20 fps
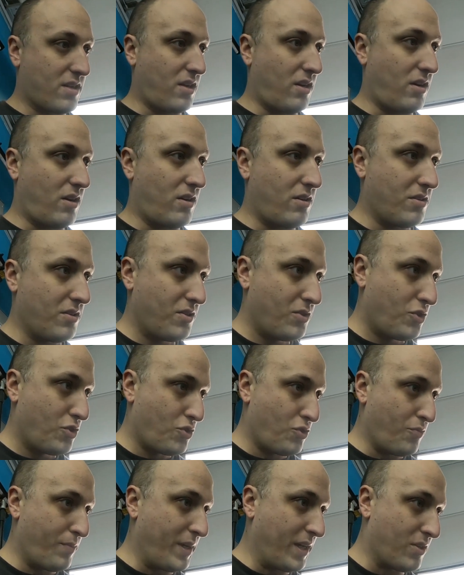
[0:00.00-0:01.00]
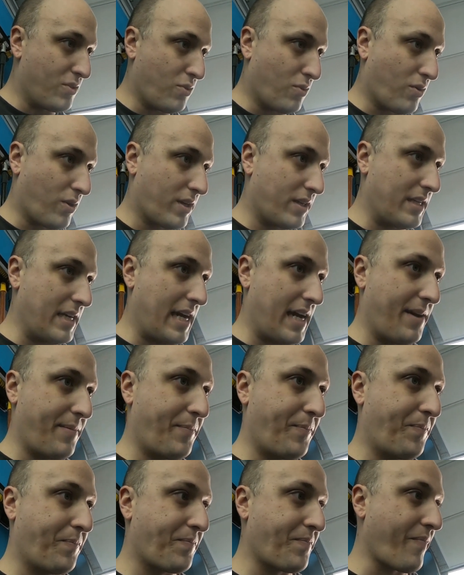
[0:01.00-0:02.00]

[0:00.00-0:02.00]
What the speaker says: call to be torqued at.